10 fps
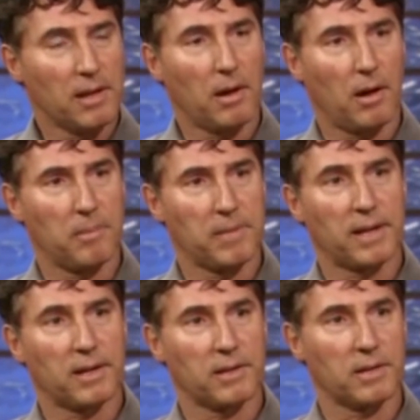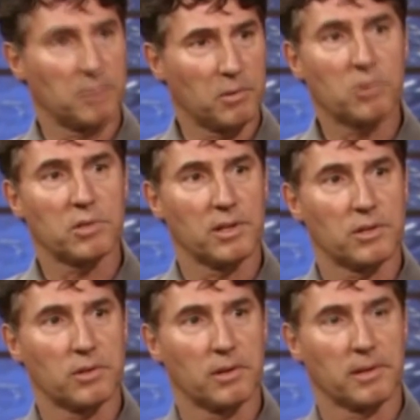that kind of thing, but mostly in
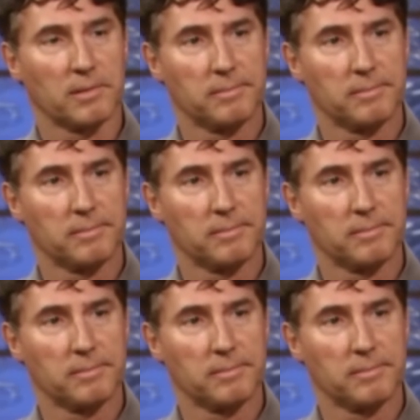engineering.